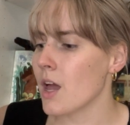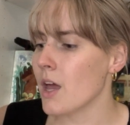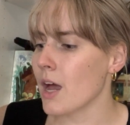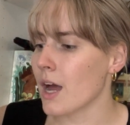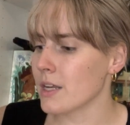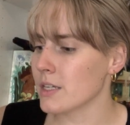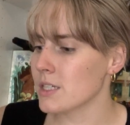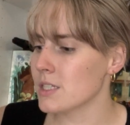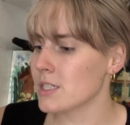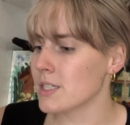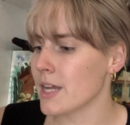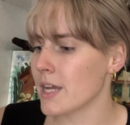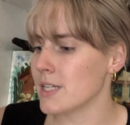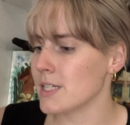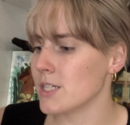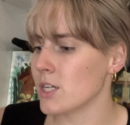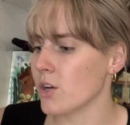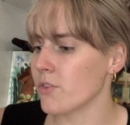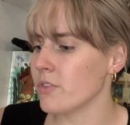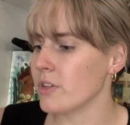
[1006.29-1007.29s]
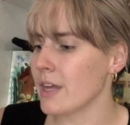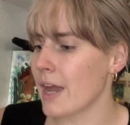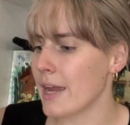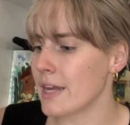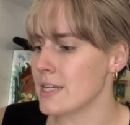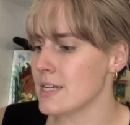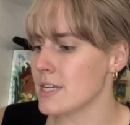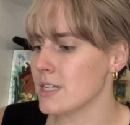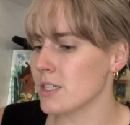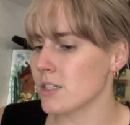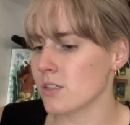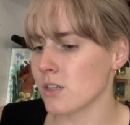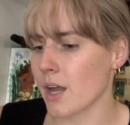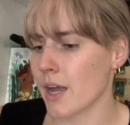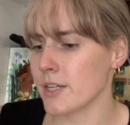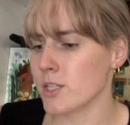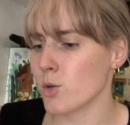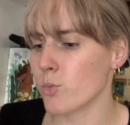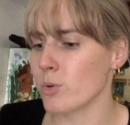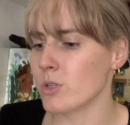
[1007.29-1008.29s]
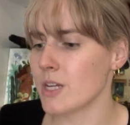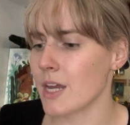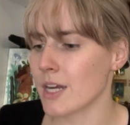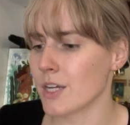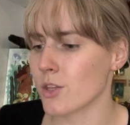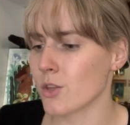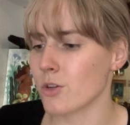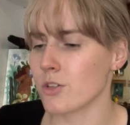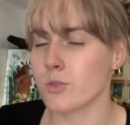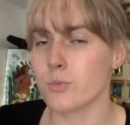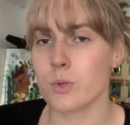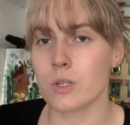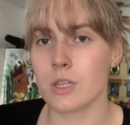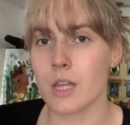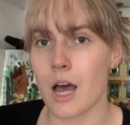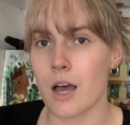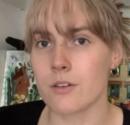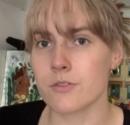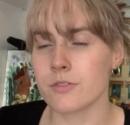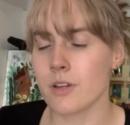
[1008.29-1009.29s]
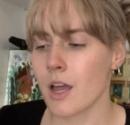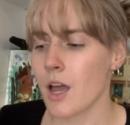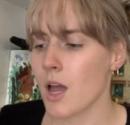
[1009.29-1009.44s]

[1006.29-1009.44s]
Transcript: understanding of the aching desire to protect those we love,